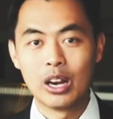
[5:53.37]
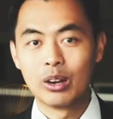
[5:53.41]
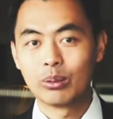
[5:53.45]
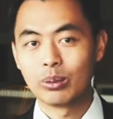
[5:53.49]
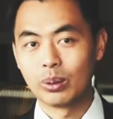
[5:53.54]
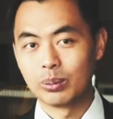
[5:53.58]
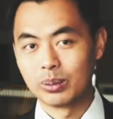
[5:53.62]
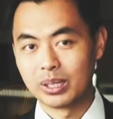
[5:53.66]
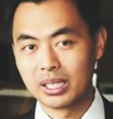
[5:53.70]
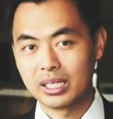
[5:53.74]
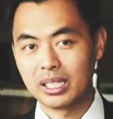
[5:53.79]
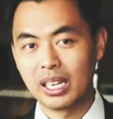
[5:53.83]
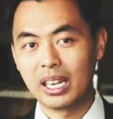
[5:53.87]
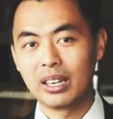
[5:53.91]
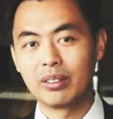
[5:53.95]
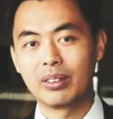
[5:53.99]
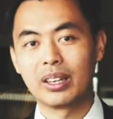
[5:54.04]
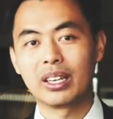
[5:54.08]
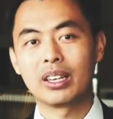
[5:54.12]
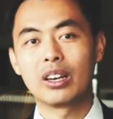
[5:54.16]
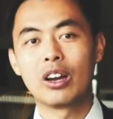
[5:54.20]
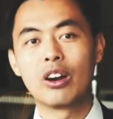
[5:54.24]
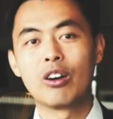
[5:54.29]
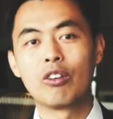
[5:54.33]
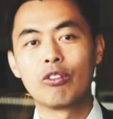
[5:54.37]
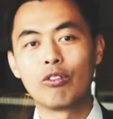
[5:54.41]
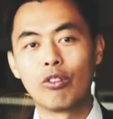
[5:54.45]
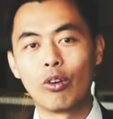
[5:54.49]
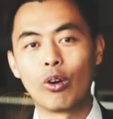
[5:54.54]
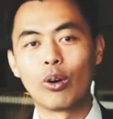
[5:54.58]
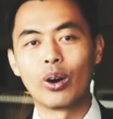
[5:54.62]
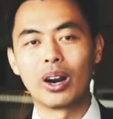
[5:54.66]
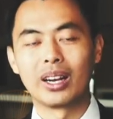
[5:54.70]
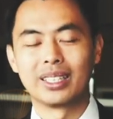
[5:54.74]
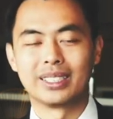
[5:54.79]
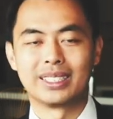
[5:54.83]
from saving
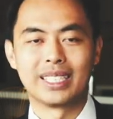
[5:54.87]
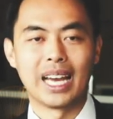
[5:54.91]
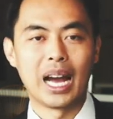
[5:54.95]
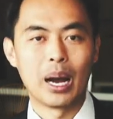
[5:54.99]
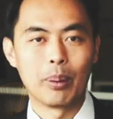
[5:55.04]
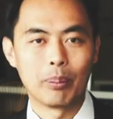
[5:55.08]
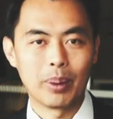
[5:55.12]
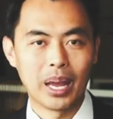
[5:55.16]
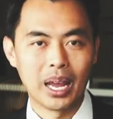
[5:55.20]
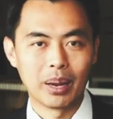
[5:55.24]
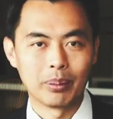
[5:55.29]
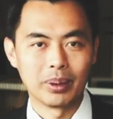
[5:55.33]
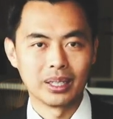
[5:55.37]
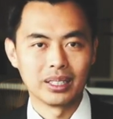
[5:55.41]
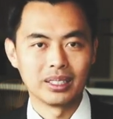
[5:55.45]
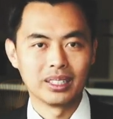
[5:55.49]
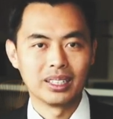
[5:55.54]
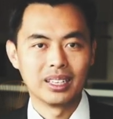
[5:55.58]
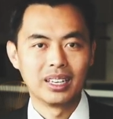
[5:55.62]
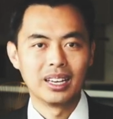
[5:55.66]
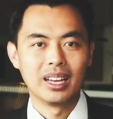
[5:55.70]
for a down payment.